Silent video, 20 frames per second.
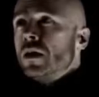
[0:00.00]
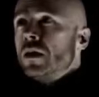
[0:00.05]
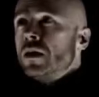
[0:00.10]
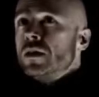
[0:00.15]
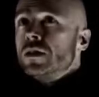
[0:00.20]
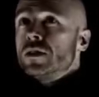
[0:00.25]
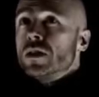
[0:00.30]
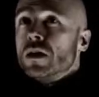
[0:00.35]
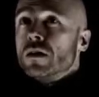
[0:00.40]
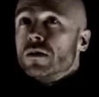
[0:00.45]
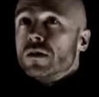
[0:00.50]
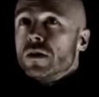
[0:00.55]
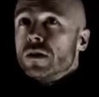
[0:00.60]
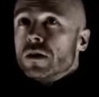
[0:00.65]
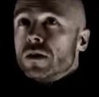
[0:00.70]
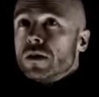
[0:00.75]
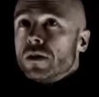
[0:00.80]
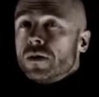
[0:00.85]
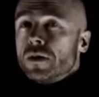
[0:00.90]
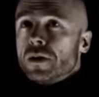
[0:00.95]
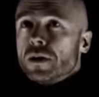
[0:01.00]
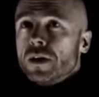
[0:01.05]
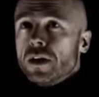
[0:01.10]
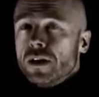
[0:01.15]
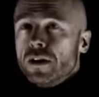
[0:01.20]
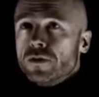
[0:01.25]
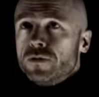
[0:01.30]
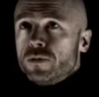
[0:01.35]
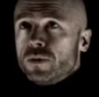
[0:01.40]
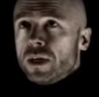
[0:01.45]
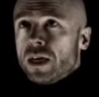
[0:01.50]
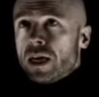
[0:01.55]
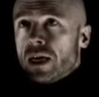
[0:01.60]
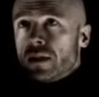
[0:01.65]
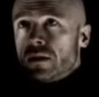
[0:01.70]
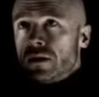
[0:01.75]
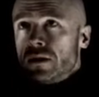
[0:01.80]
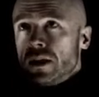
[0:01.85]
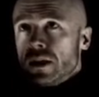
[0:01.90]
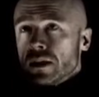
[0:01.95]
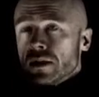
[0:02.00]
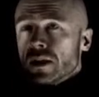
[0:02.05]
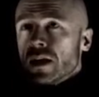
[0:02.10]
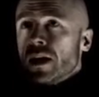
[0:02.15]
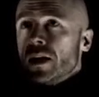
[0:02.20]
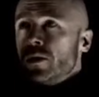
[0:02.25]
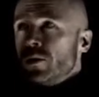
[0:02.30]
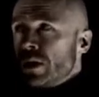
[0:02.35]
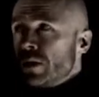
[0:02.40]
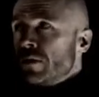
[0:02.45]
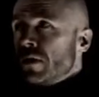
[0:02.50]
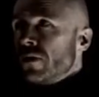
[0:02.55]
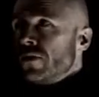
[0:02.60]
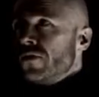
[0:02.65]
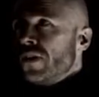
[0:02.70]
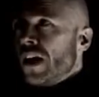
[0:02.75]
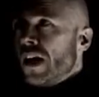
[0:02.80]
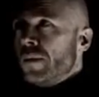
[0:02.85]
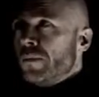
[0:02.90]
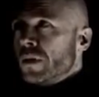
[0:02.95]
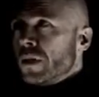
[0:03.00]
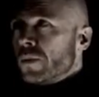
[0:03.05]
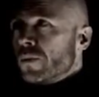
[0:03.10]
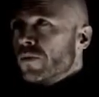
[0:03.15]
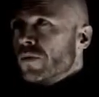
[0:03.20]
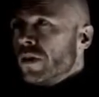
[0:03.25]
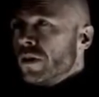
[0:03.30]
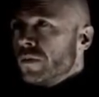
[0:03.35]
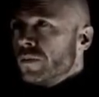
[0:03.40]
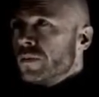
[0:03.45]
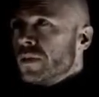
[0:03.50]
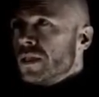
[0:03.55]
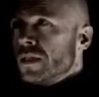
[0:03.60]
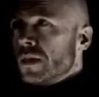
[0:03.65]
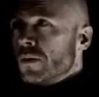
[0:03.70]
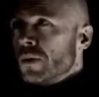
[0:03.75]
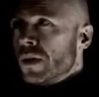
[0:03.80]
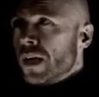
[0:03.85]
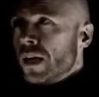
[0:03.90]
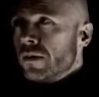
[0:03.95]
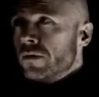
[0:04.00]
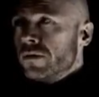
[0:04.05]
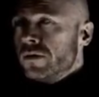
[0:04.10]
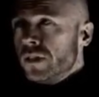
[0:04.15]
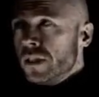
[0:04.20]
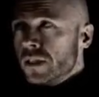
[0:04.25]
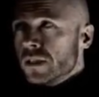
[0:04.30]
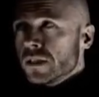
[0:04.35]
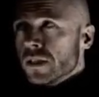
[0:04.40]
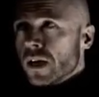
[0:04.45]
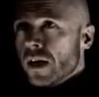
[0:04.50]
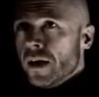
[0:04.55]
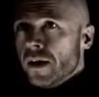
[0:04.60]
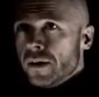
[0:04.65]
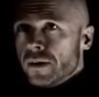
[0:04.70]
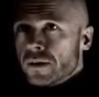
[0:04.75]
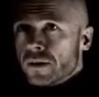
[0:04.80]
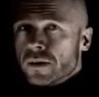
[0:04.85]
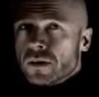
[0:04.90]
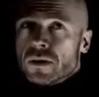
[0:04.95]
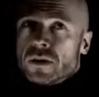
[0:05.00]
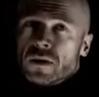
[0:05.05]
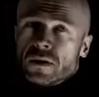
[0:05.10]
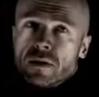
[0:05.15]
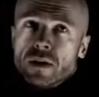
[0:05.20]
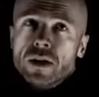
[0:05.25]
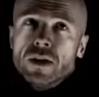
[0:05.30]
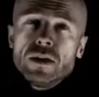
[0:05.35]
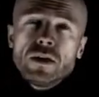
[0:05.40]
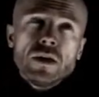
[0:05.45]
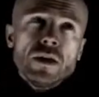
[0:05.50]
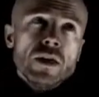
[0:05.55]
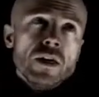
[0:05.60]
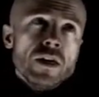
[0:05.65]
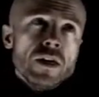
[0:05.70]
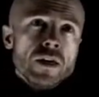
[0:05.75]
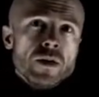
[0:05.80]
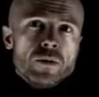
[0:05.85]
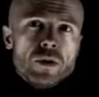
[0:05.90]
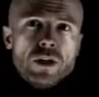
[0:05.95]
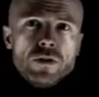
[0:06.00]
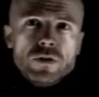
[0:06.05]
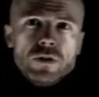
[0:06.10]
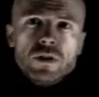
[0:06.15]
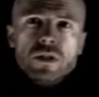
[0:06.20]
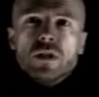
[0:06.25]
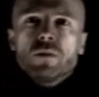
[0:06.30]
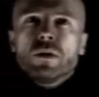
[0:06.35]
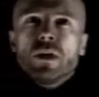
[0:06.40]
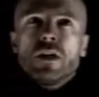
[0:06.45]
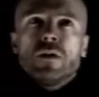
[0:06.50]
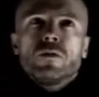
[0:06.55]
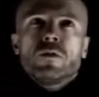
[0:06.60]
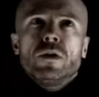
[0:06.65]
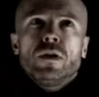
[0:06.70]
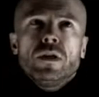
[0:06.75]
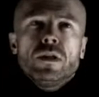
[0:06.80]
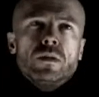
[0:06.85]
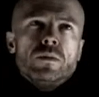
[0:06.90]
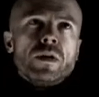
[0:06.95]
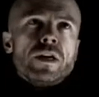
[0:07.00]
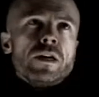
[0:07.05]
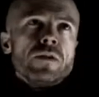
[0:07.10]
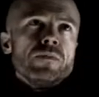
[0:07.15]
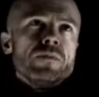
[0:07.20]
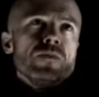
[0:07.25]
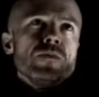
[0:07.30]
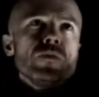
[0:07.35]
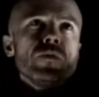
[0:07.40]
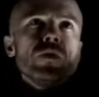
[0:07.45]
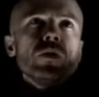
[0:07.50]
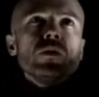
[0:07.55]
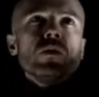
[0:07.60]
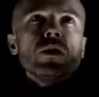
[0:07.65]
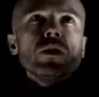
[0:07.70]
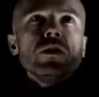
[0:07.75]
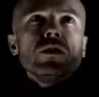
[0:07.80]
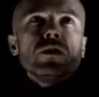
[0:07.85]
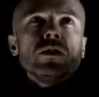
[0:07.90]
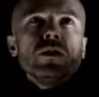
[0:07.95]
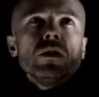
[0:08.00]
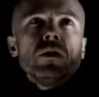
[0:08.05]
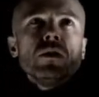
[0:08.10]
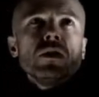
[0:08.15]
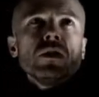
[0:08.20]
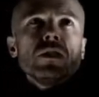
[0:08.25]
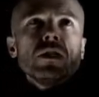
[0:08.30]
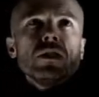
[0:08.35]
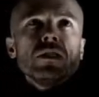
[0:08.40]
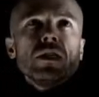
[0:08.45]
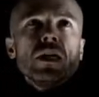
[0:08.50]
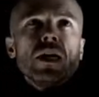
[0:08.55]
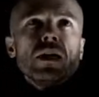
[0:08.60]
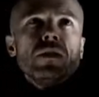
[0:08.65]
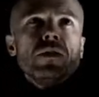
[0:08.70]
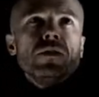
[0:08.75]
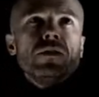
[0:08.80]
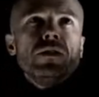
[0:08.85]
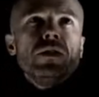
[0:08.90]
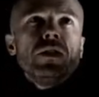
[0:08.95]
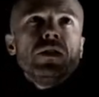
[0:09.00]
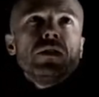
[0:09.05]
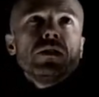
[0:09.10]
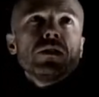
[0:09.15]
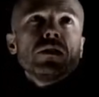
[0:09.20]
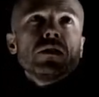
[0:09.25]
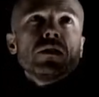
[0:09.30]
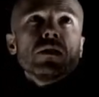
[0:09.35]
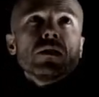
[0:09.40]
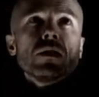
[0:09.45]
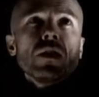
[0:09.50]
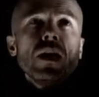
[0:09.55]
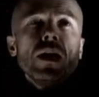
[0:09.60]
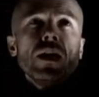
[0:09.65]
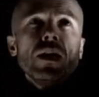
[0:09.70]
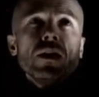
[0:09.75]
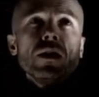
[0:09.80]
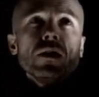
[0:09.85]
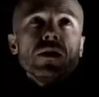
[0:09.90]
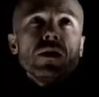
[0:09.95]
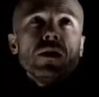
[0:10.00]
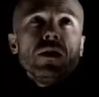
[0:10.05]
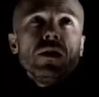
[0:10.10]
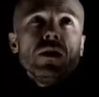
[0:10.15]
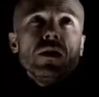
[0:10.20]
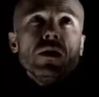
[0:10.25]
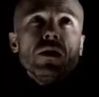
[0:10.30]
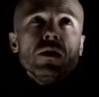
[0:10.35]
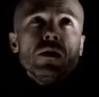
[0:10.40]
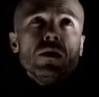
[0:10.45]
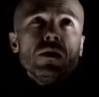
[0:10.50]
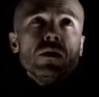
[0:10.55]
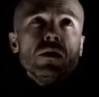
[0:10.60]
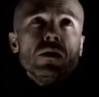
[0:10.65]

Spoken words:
So if we had that guy, we were fine, but the problem is that we have this guy, right? But if you think about it for a little bit, what you should notice is that this guy here